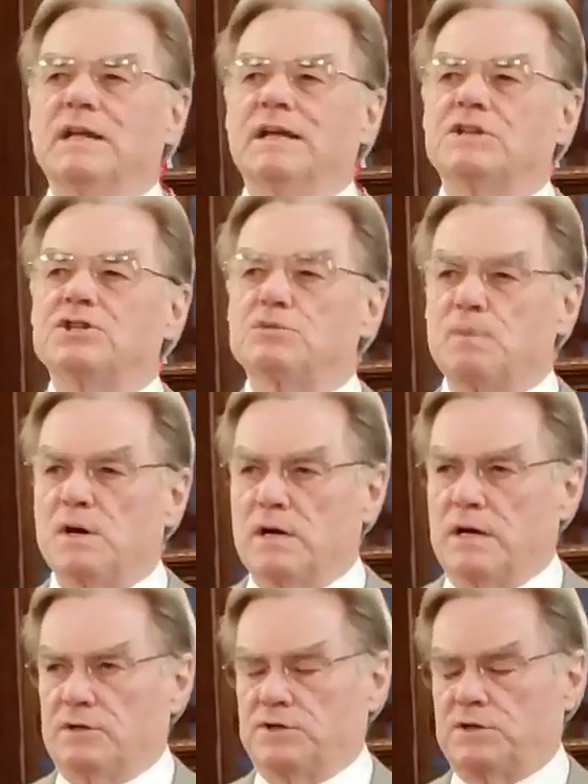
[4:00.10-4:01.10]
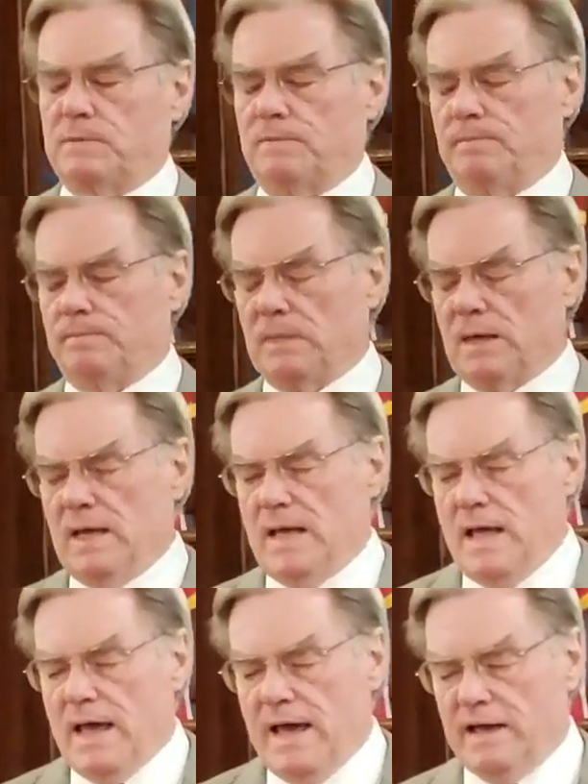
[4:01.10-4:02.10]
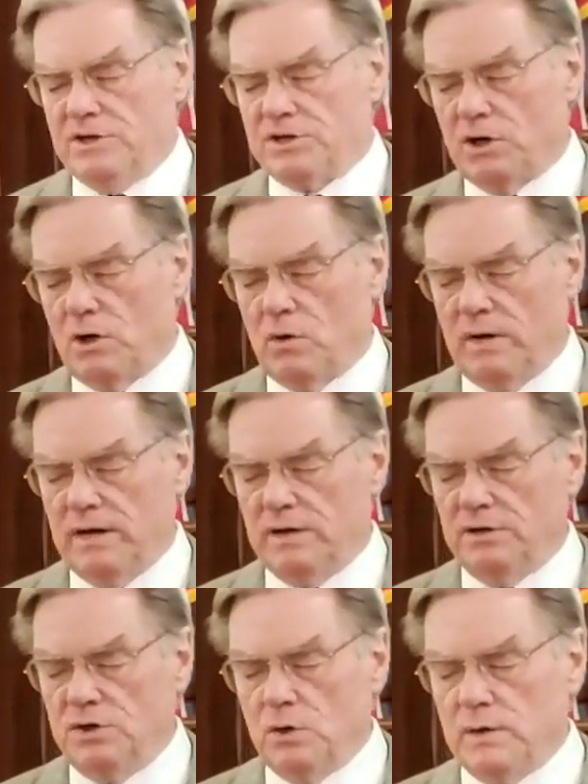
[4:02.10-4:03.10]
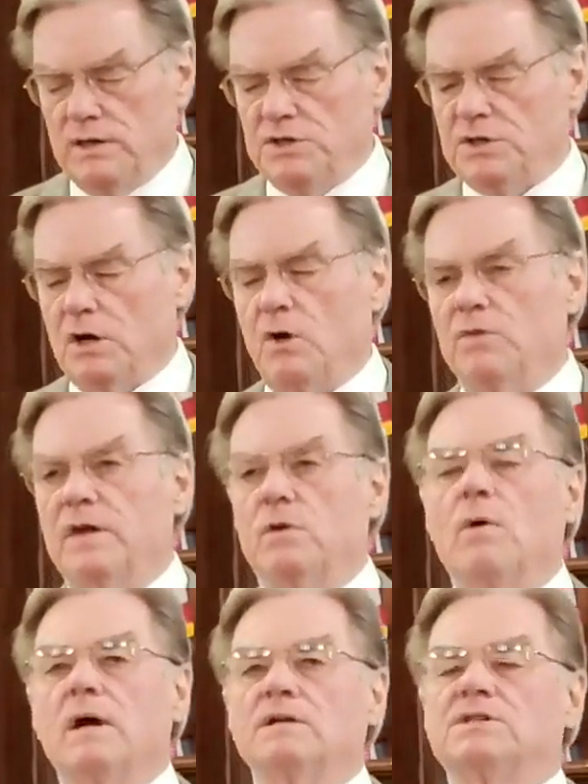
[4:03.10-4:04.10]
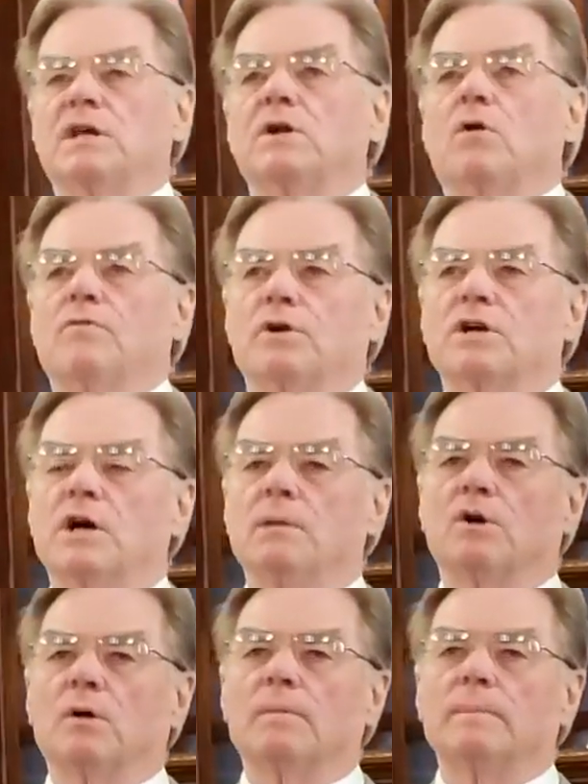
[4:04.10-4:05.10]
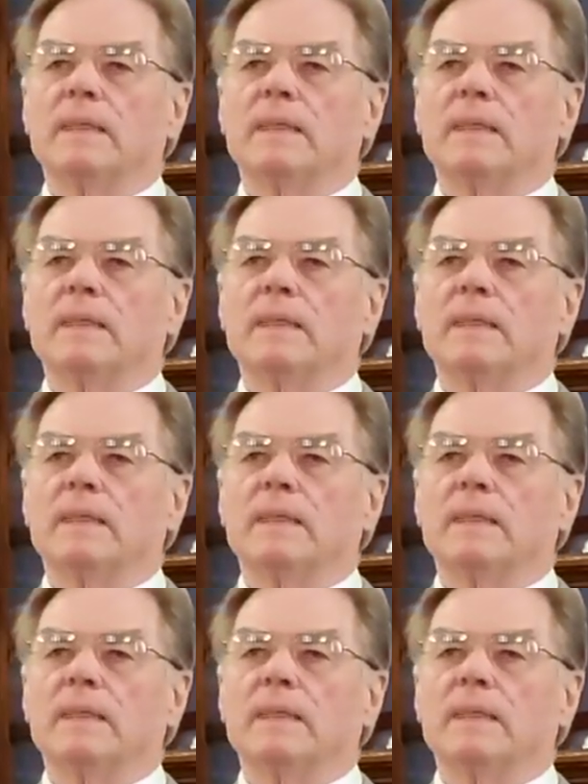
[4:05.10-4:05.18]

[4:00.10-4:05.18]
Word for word: experience. And so, in doing so, then what's an overcomer?